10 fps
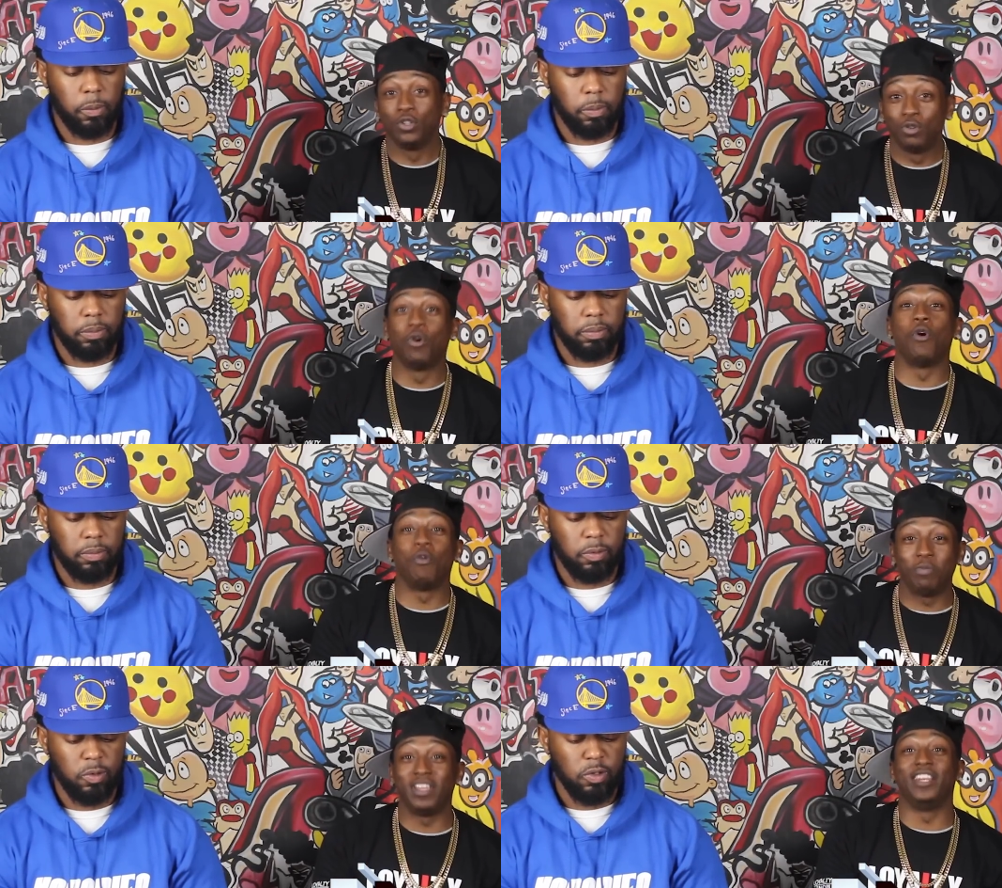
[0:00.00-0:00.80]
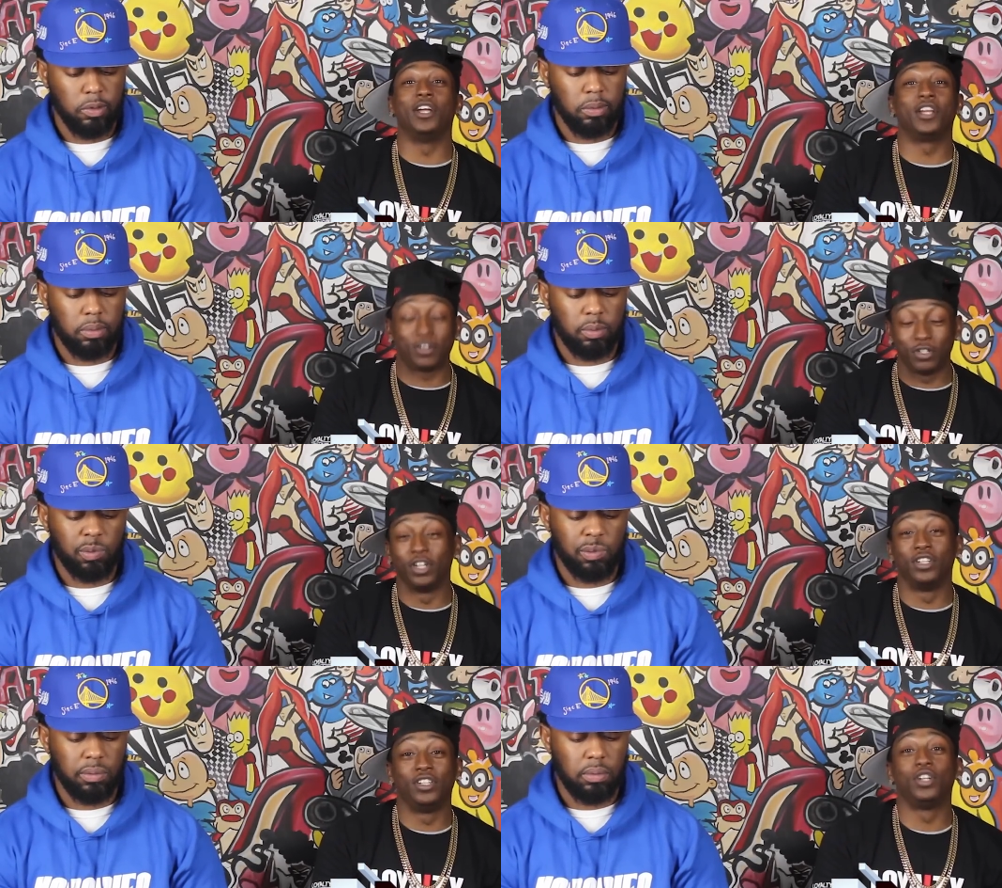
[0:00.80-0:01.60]
Speaker 1: you gonna be the
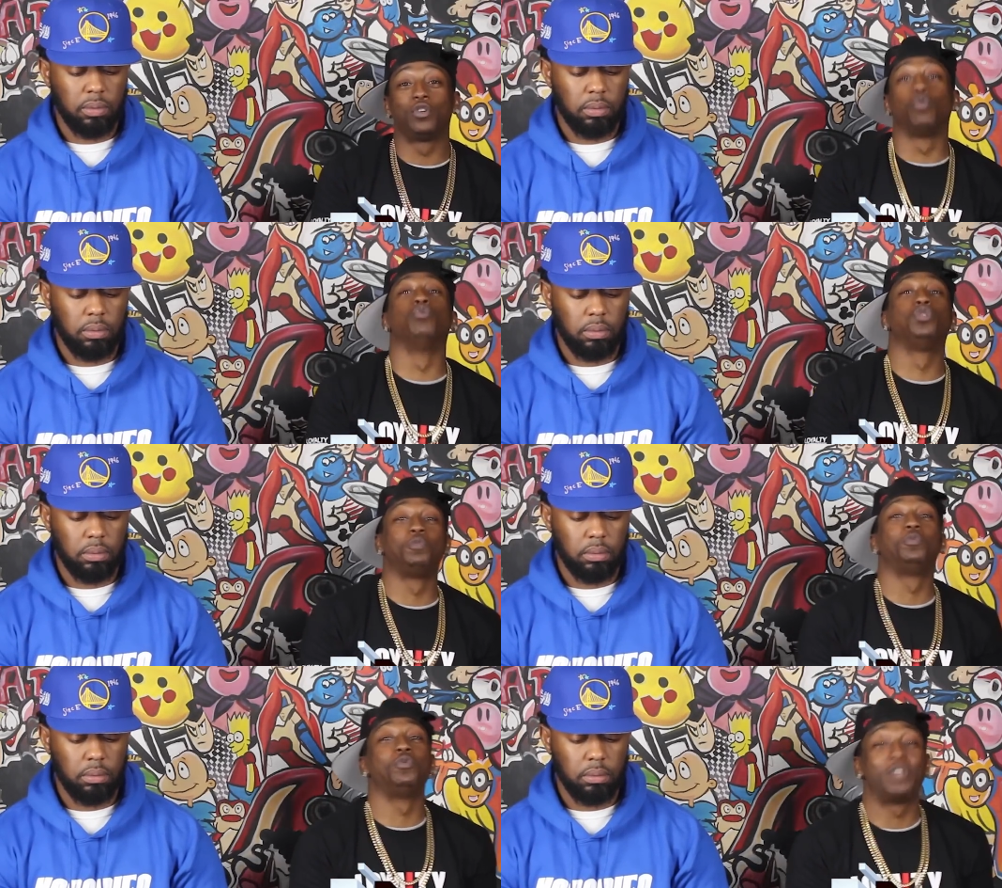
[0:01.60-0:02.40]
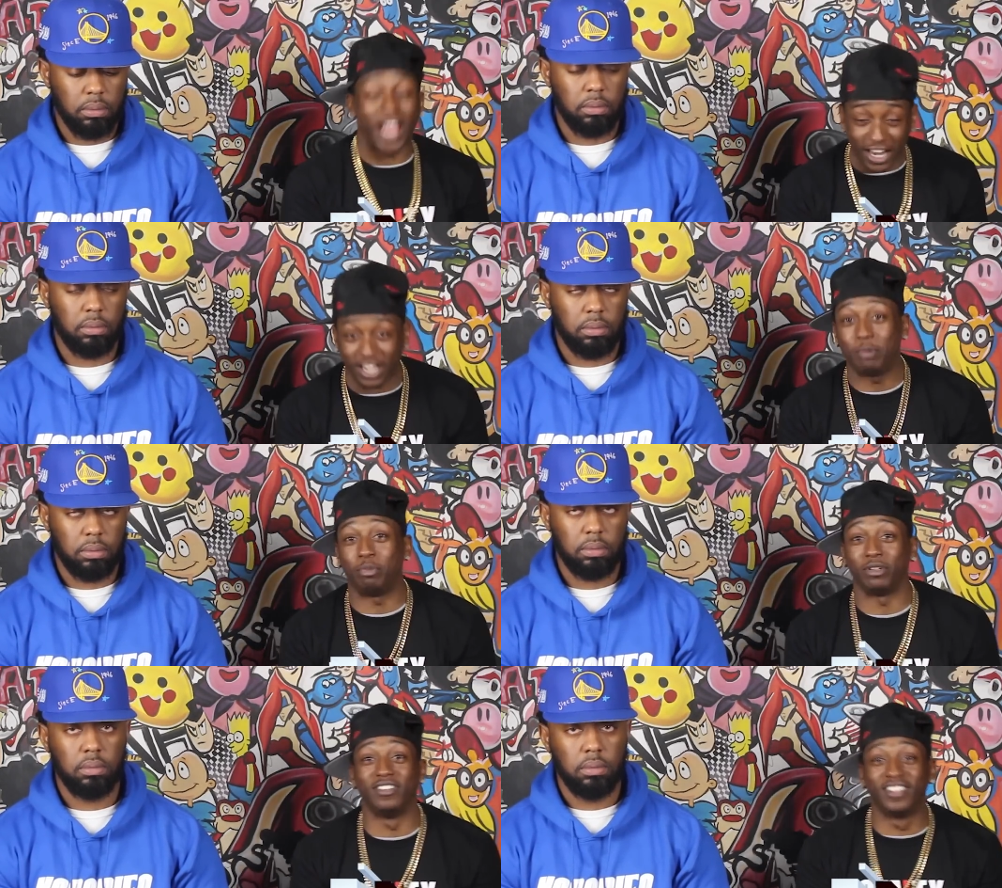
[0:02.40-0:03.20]
the, the crucible
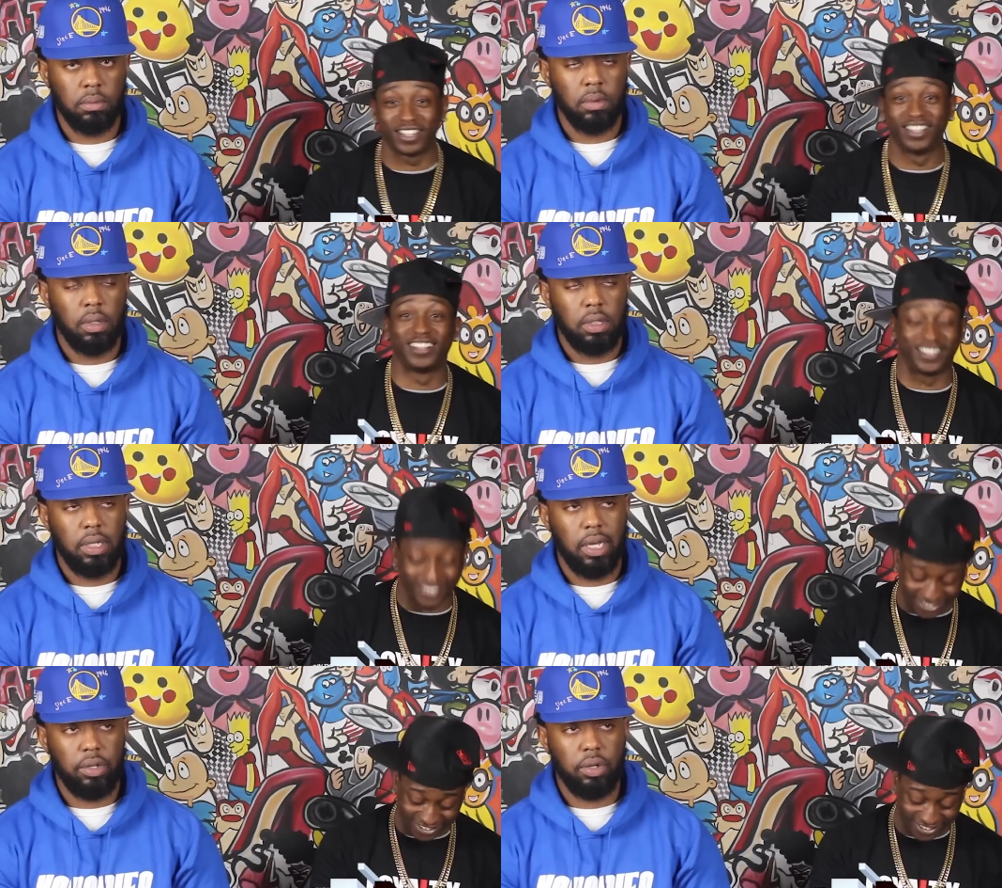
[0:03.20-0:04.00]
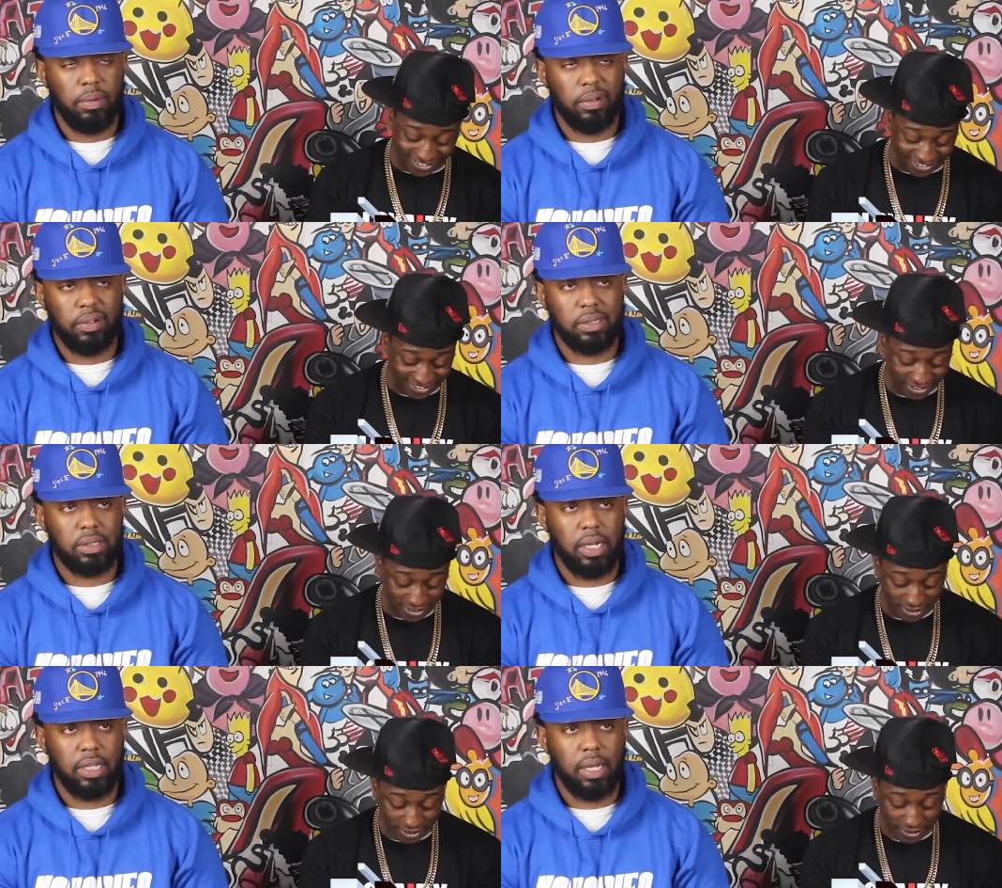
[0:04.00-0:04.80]
gatekeeper. yeah,
Speaker 2: you gonna be
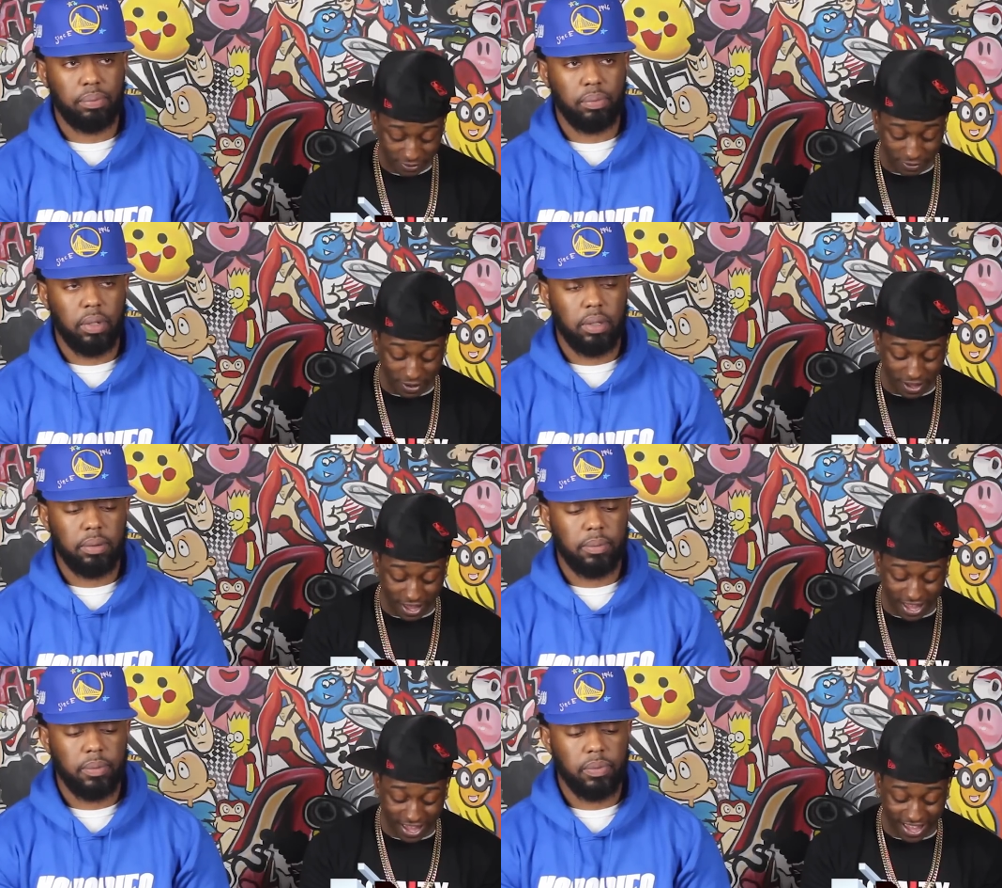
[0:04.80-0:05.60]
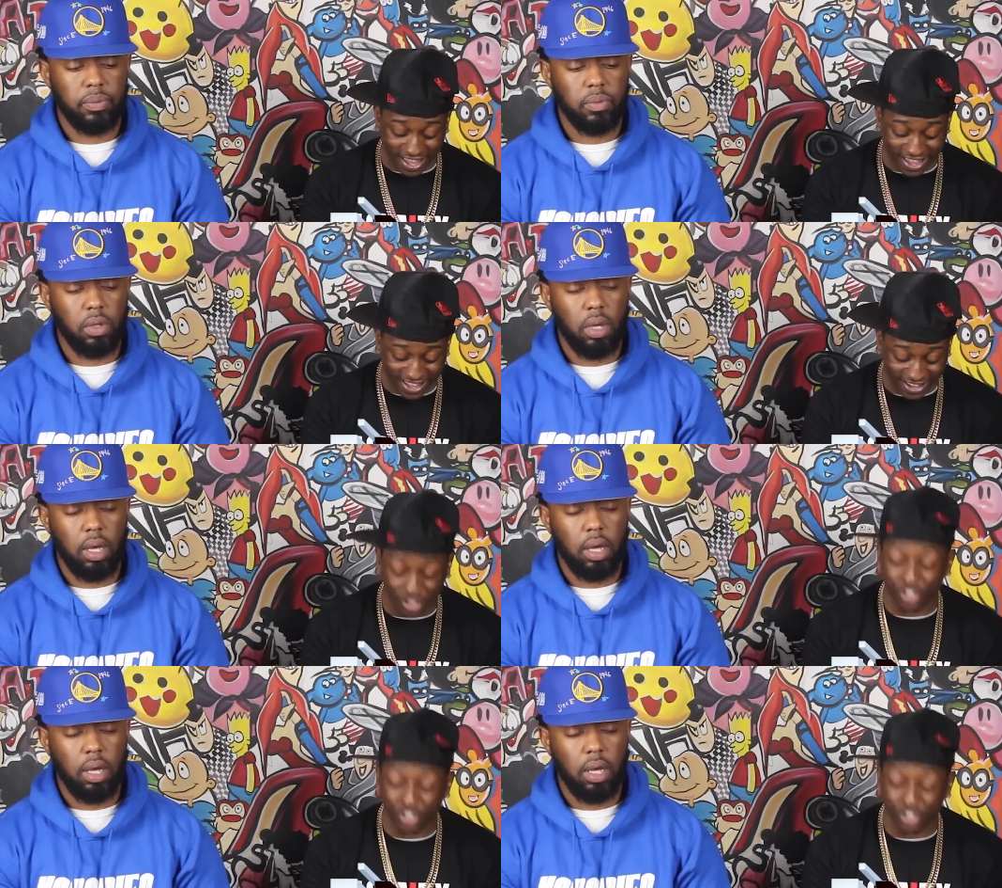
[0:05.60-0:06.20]
regressing at that point.